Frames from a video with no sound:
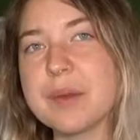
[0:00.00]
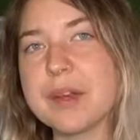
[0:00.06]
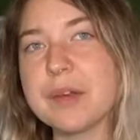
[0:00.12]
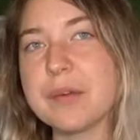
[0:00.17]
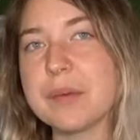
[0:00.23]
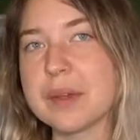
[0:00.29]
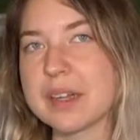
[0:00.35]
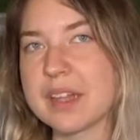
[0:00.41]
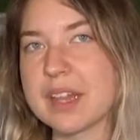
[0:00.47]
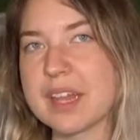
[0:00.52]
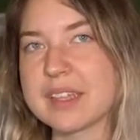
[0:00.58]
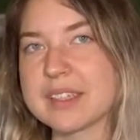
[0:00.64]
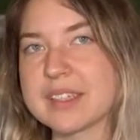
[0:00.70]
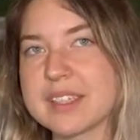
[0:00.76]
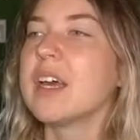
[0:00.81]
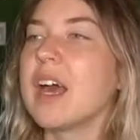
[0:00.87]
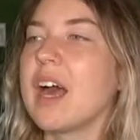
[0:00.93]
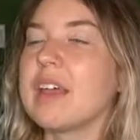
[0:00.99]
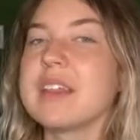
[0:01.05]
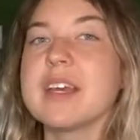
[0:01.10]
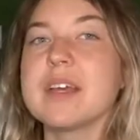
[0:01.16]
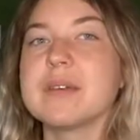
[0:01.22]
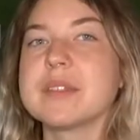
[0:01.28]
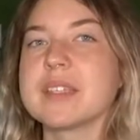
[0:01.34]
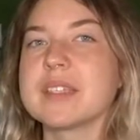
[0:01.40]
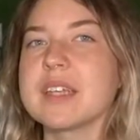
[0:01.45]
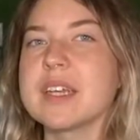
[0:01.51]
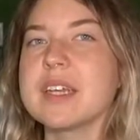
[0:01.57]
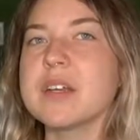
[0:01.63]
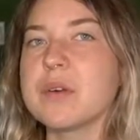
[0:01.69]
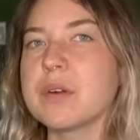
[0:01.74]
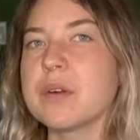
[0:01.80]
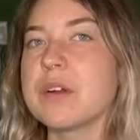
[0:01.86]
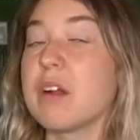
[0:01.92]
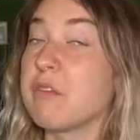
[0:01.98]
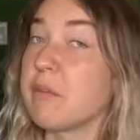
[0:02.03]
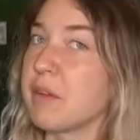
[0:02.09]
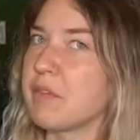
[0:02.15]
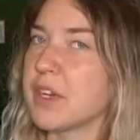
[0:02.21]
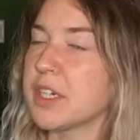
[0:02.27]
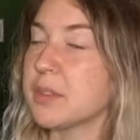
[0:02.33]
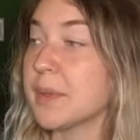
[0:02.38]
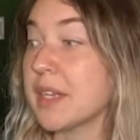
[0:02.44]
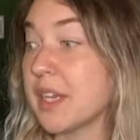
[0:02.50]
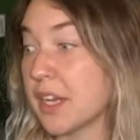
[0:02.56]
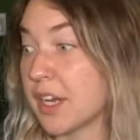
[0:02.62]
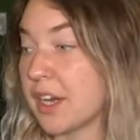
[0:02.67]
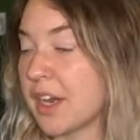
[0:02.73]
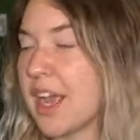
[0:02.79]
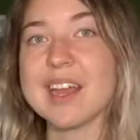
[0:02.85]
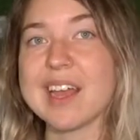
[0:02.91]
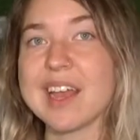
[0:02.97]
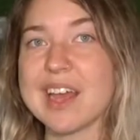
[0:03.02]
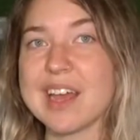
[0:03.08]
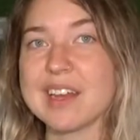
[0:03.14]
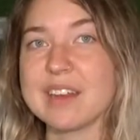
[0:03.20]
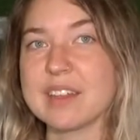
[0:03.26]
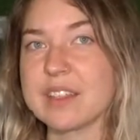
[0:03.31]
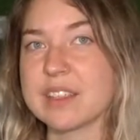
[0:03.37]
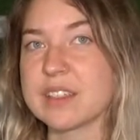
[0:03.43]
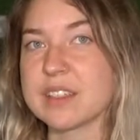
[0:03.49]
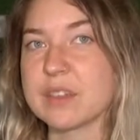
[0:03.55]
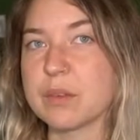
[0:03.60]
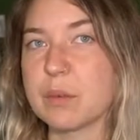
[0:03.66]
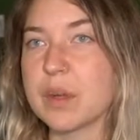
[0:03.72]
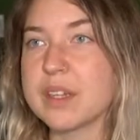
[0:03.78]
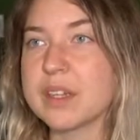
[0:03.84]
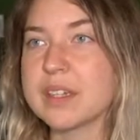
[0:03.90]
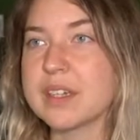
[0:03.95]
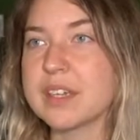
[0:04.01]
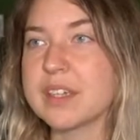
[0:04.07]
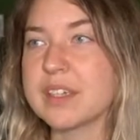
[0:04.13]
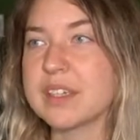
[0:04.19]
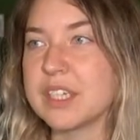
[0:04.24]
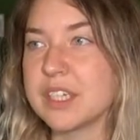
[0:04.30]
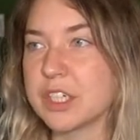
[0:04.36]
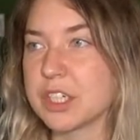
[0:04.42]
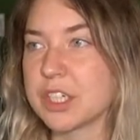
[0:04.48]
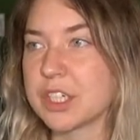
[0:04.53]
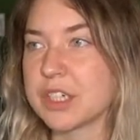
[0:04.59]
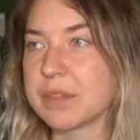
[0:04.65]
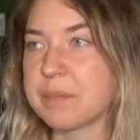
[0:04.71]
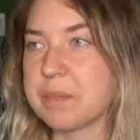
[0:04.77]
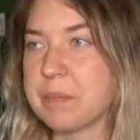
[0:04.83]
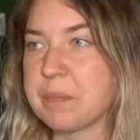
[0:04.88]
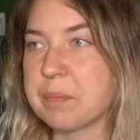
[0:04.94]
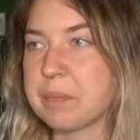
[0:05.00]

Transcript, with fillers: 101 class, I think it was the second quarter of my freshman year, I had this one teacher